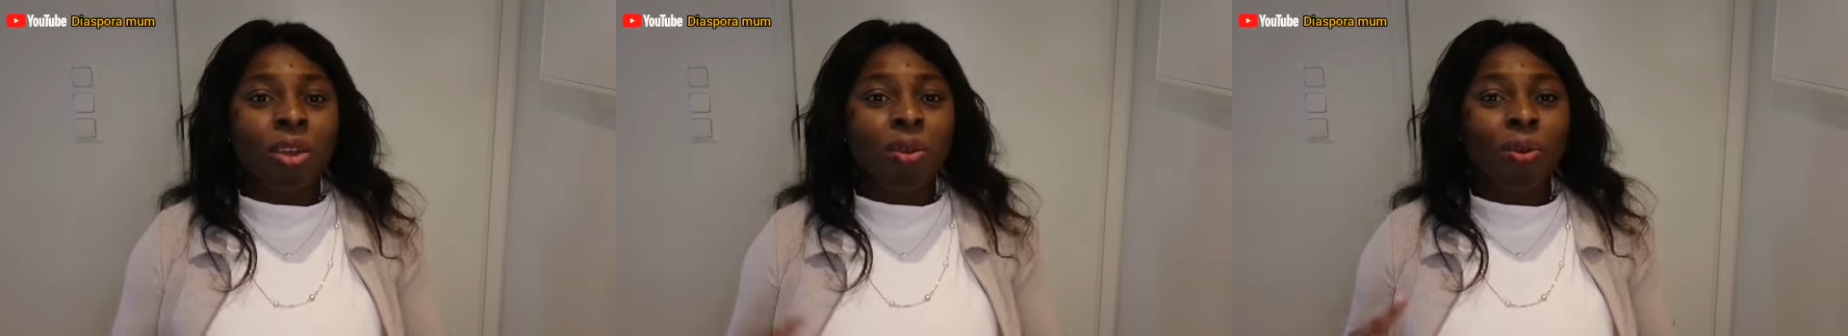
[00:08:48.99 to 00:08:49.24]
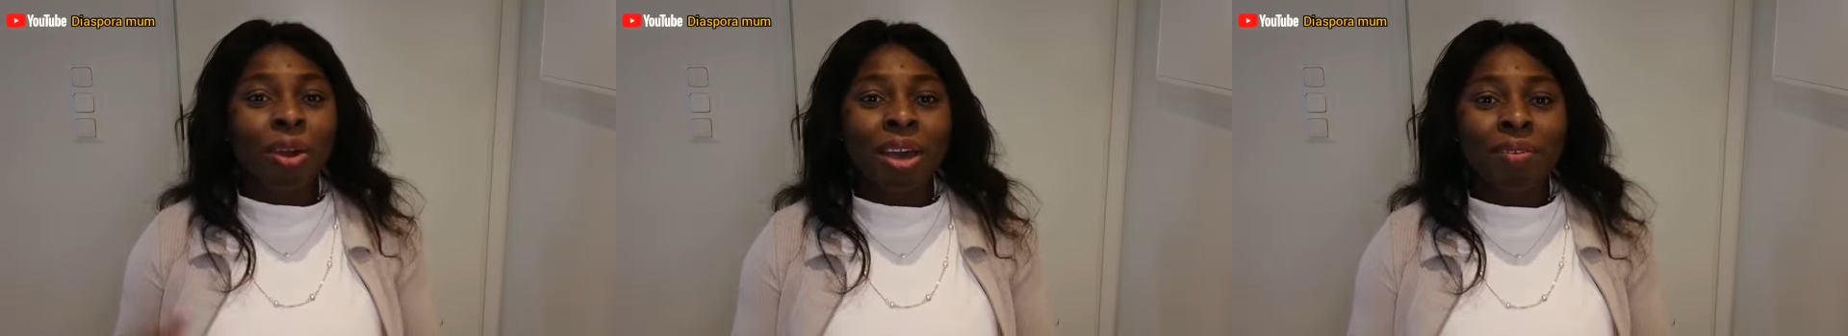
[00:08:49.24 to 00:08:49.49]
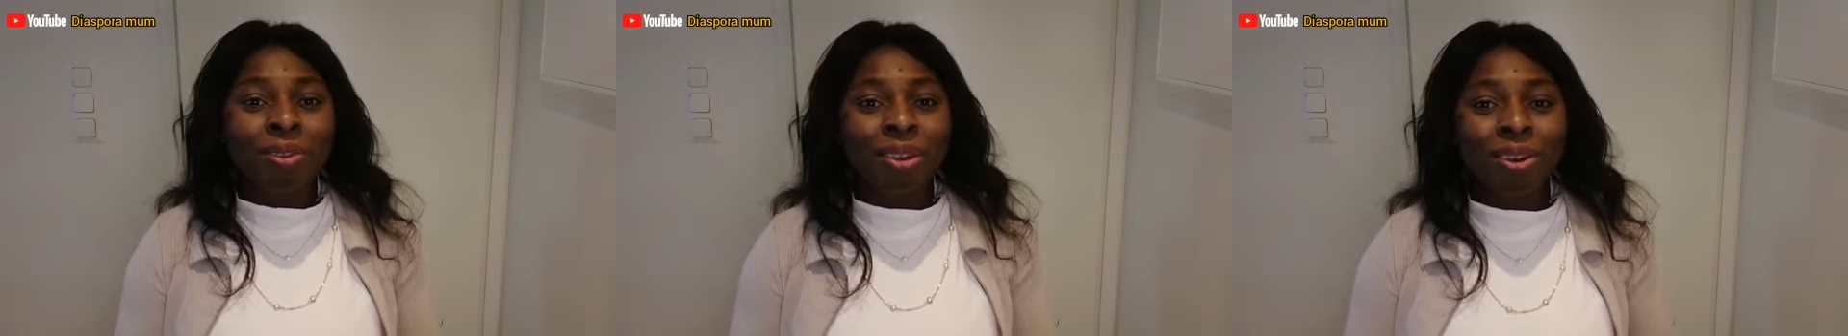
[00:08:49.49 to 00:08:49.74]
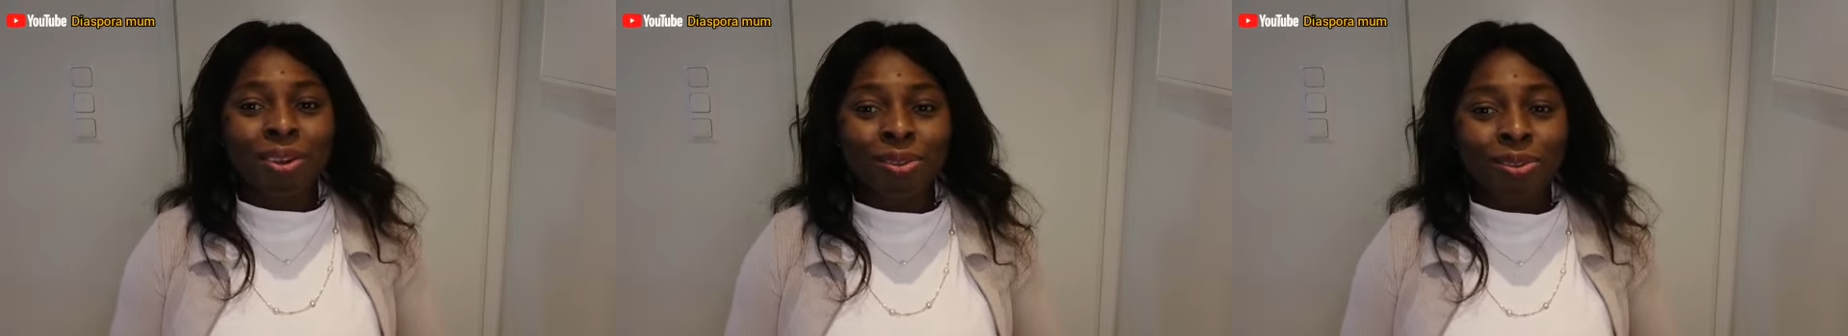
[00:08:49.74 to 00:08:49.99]
you have a
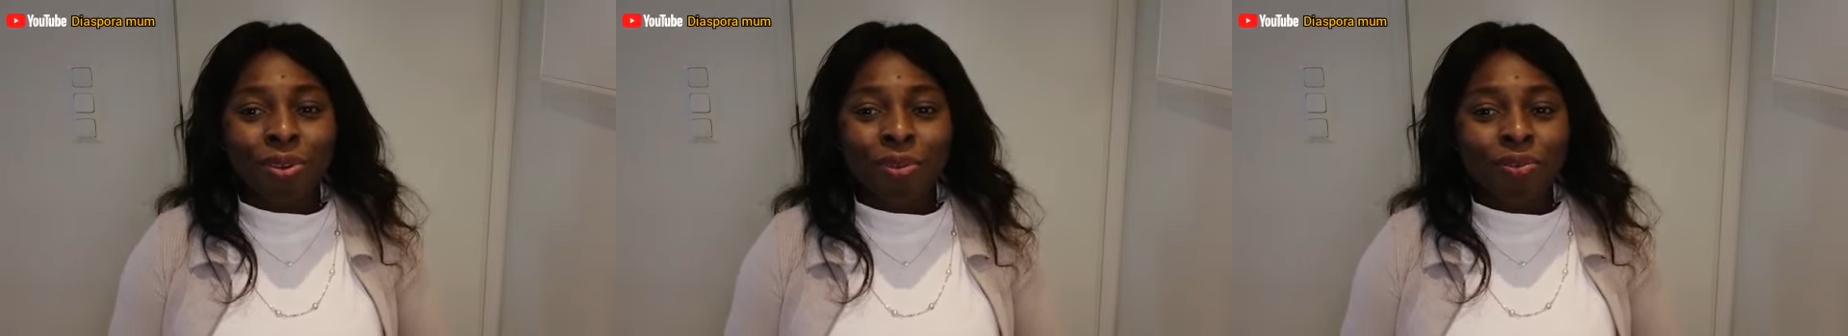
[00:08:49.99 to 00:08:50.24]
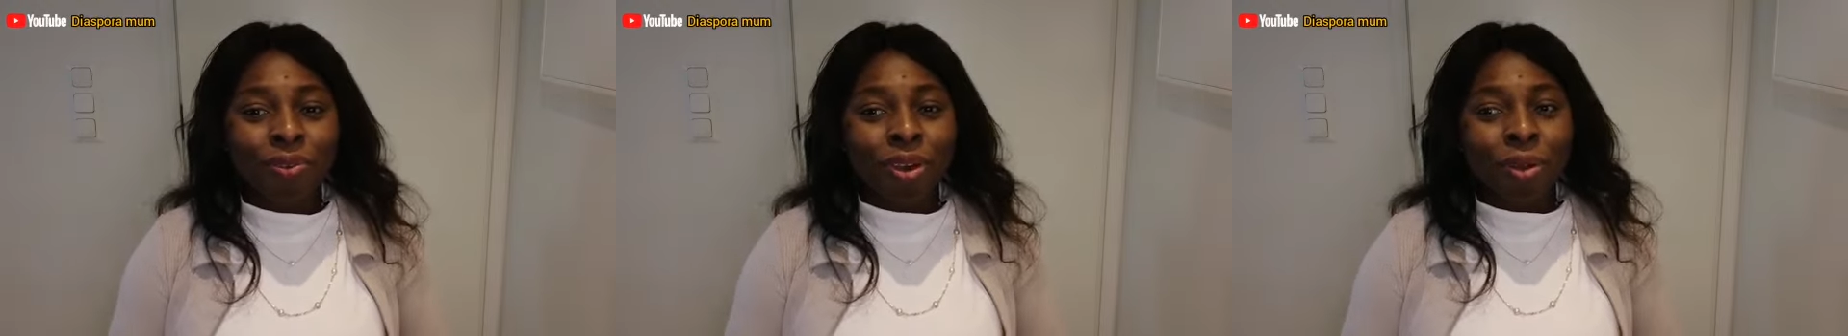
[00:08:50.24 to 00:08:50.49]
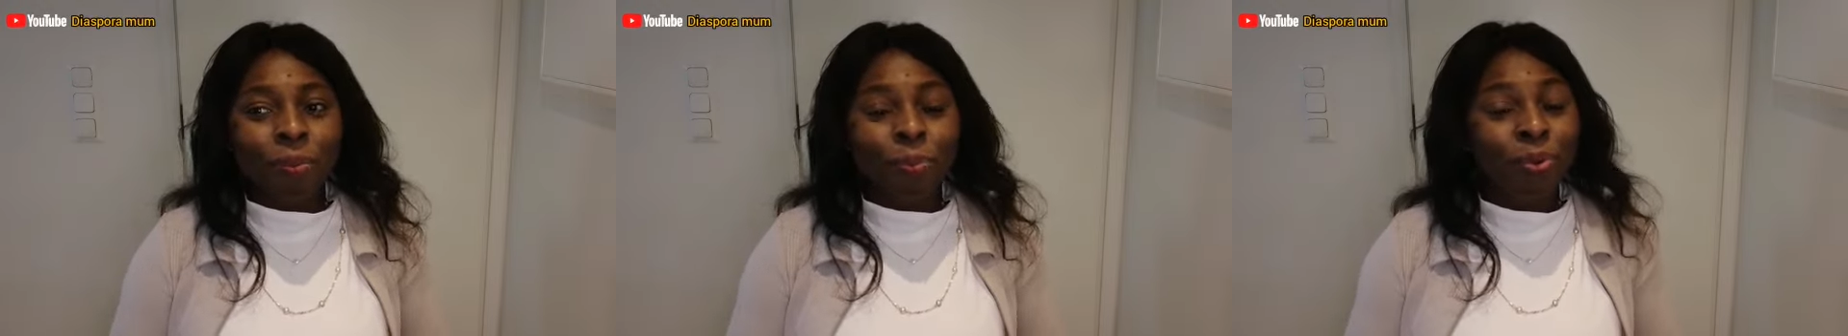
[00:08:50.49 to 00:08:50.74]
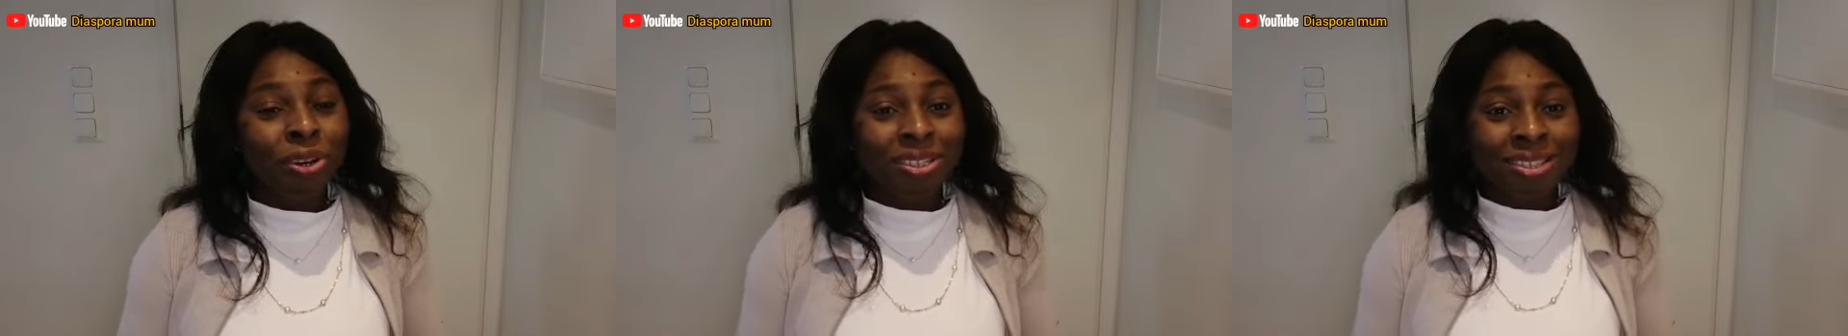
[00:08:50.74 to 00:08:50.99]
lot of
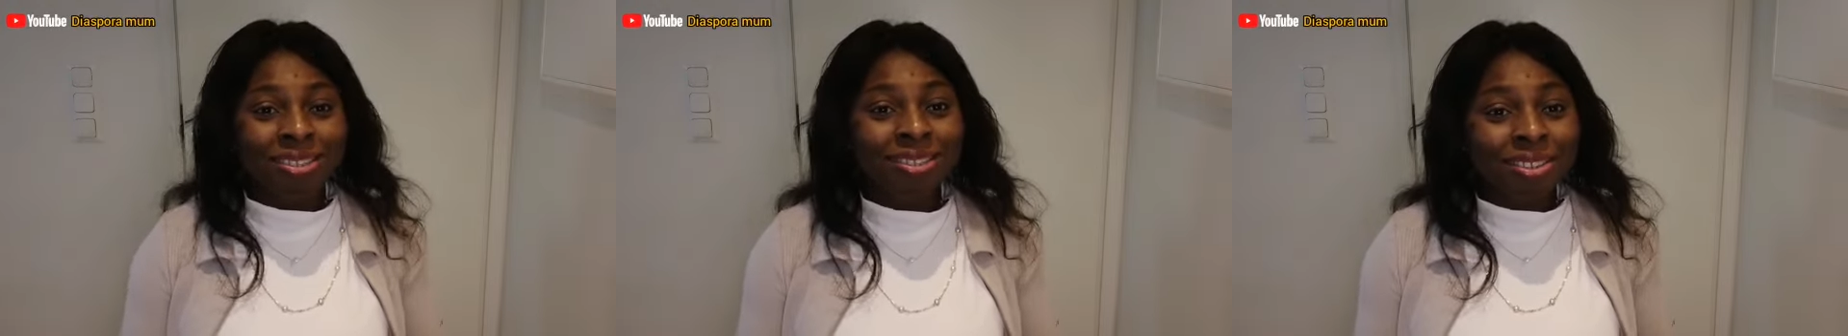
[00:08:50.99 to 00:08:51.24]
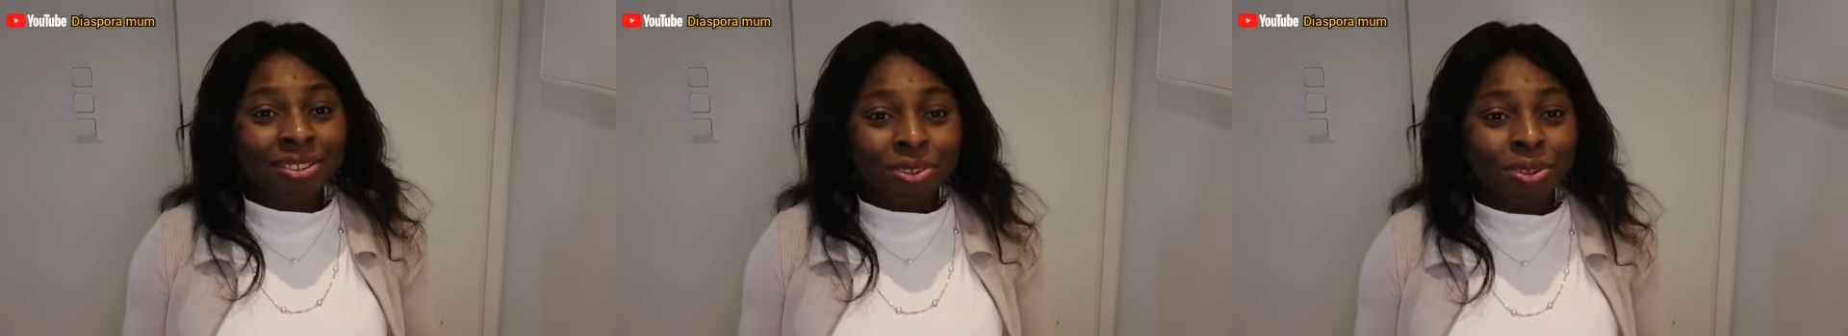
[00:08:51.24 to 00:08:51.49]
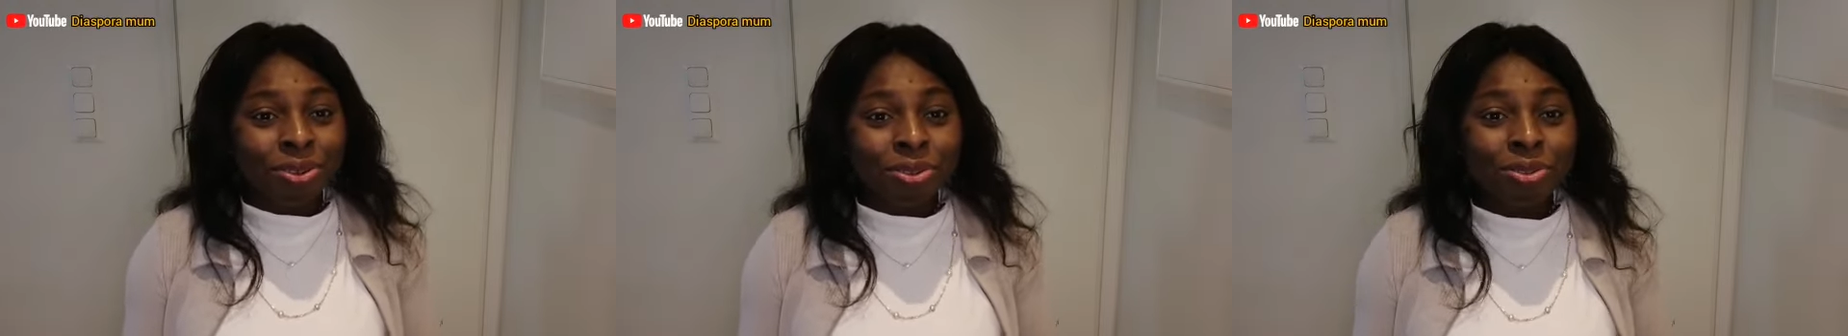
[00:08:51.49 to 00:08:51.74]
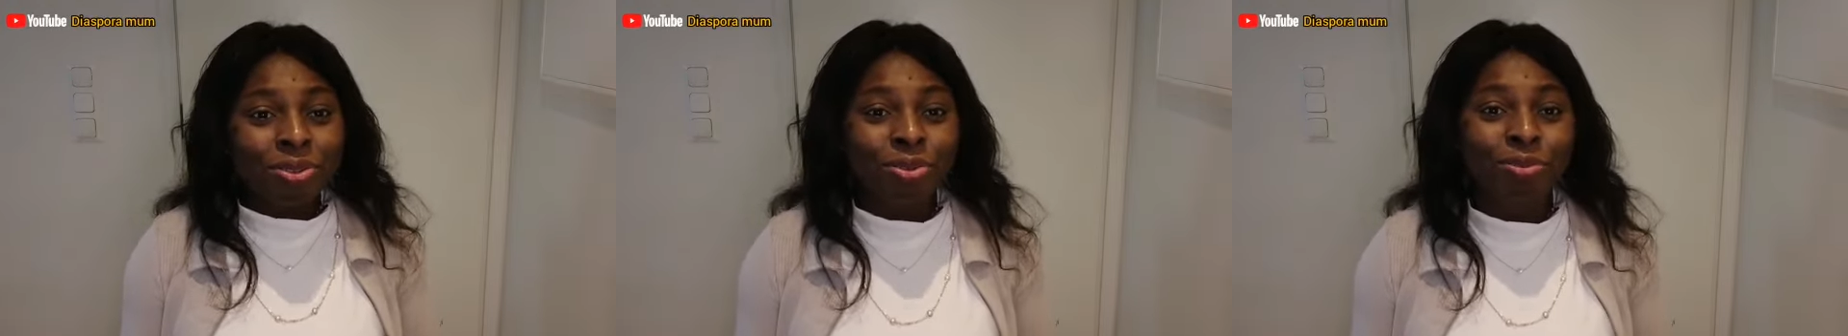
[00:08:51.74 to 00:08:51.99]

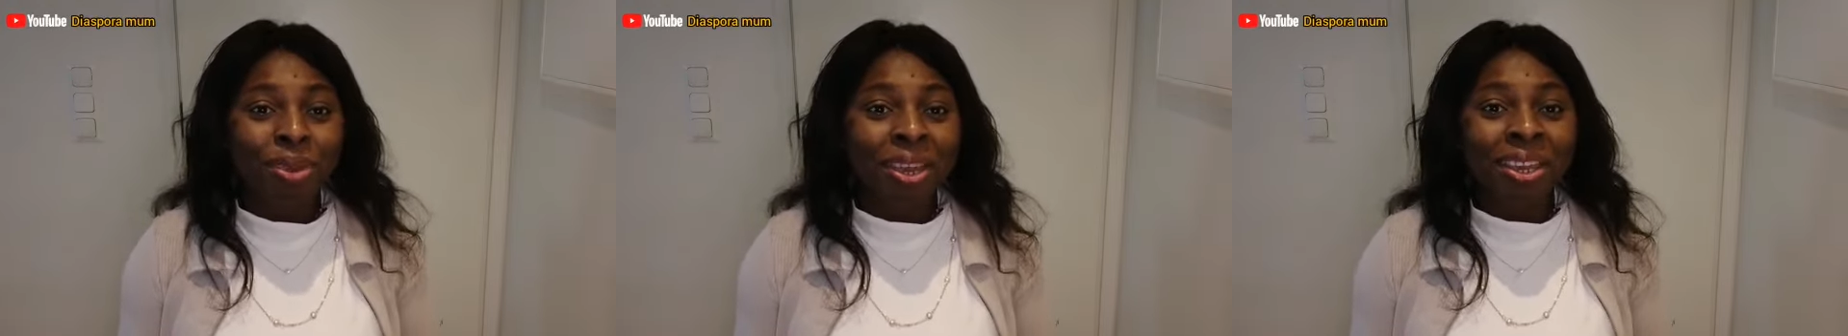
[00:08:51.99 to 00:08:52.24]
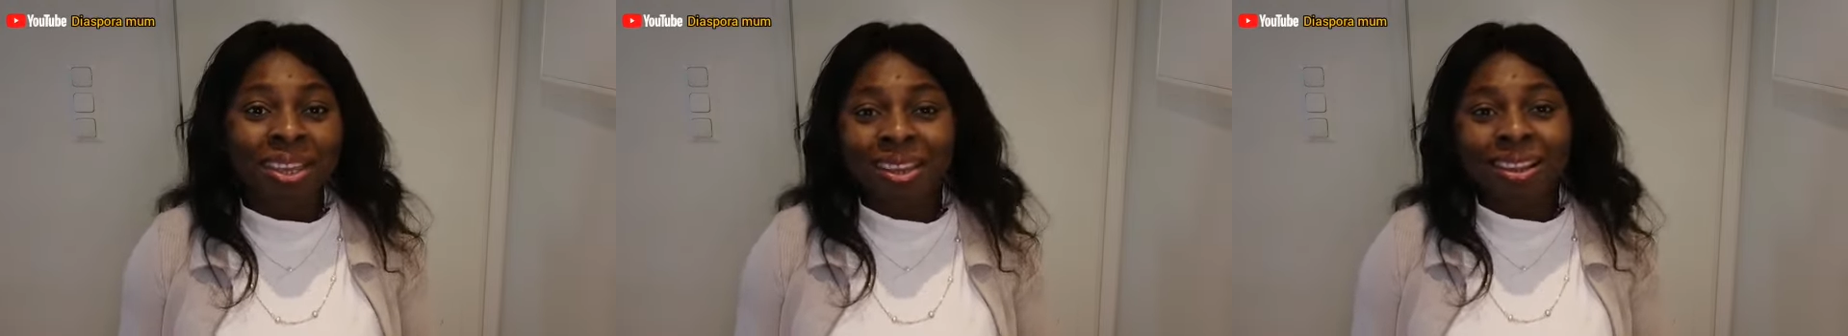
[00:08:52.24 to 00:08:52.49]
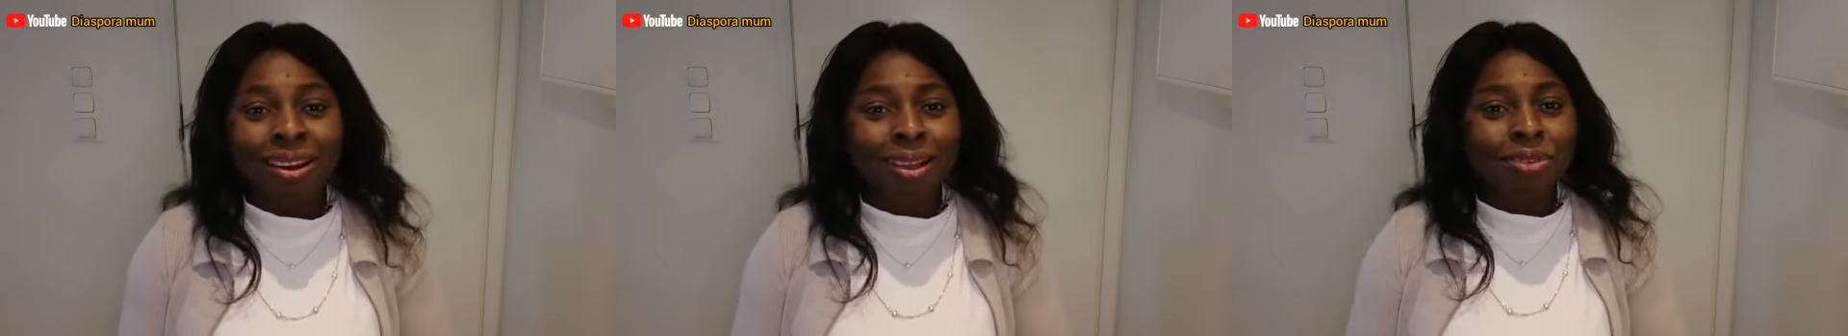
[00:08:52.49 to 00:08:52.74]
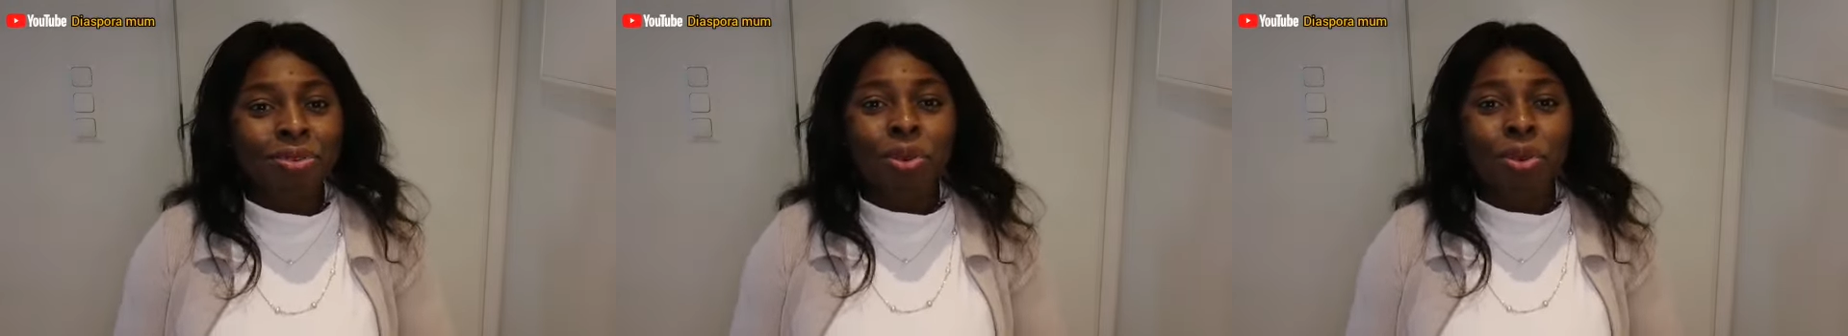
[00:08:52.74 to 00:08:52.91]
presentations to make in class,